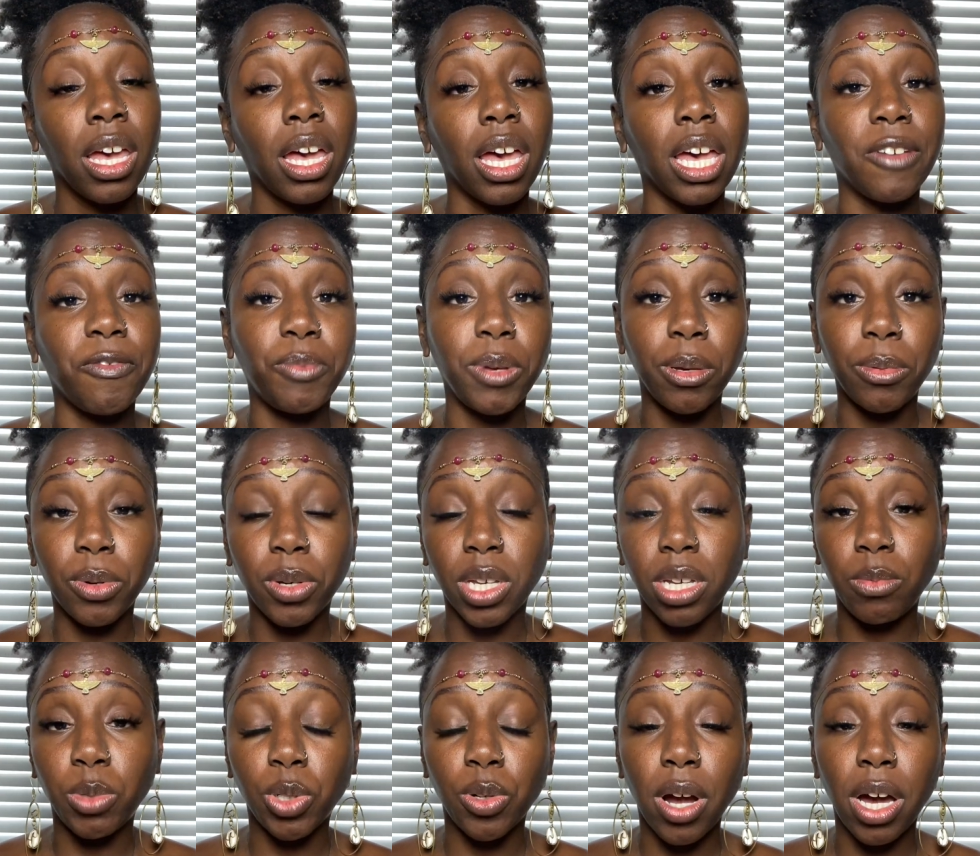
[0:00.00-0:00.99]
If people
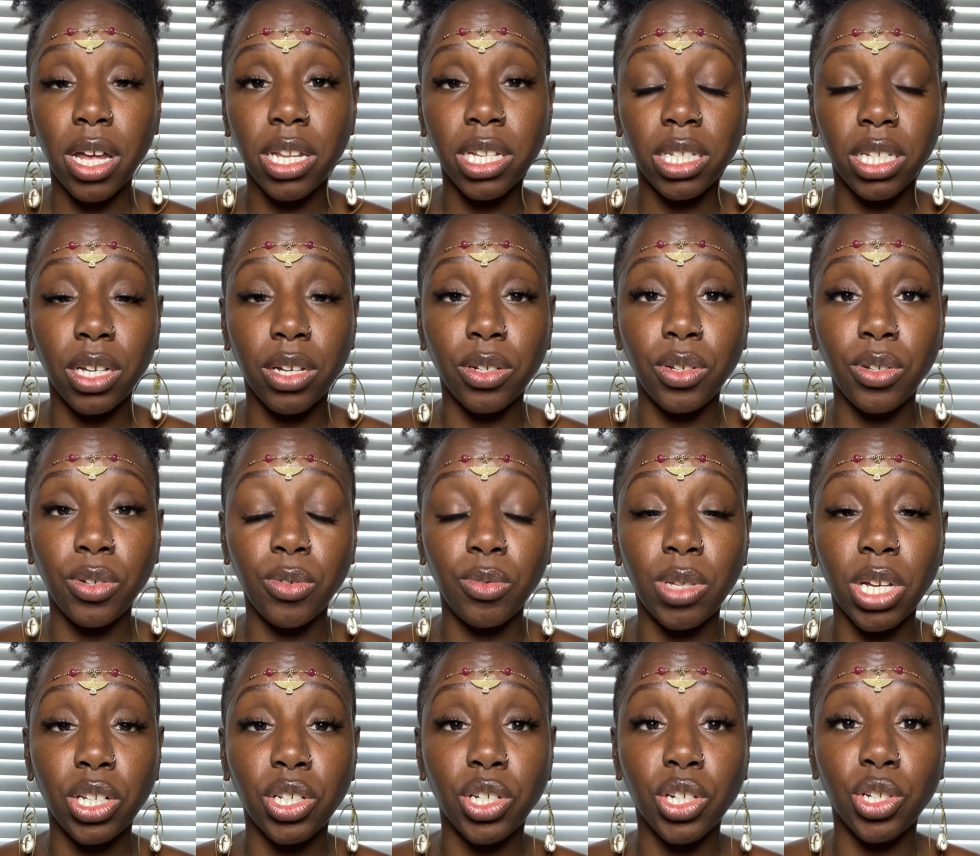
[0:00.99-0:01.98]
keep trying to tell you
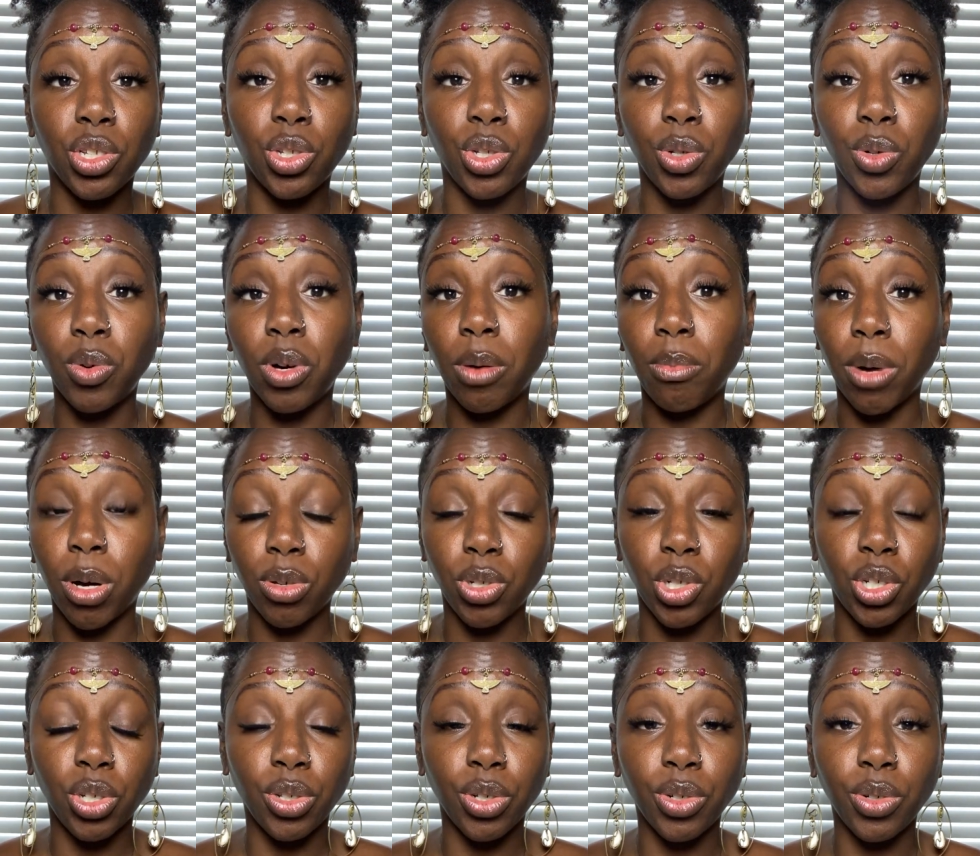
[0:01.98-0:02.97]
that you're too
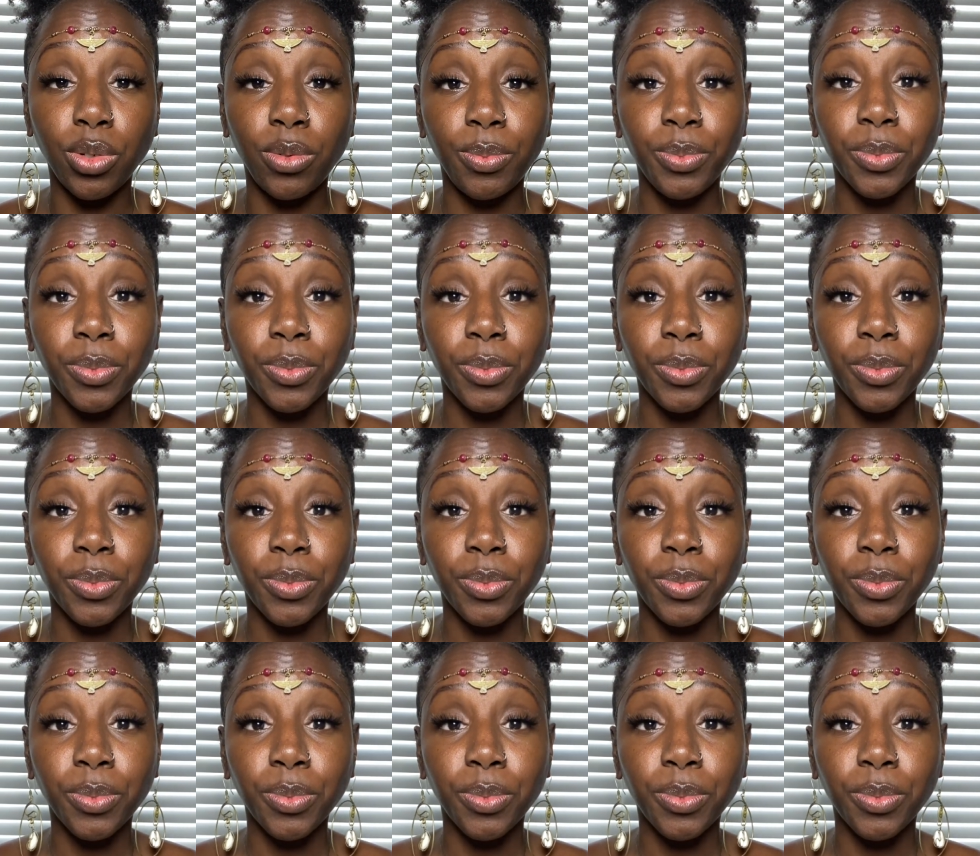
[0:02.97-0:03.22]
emotional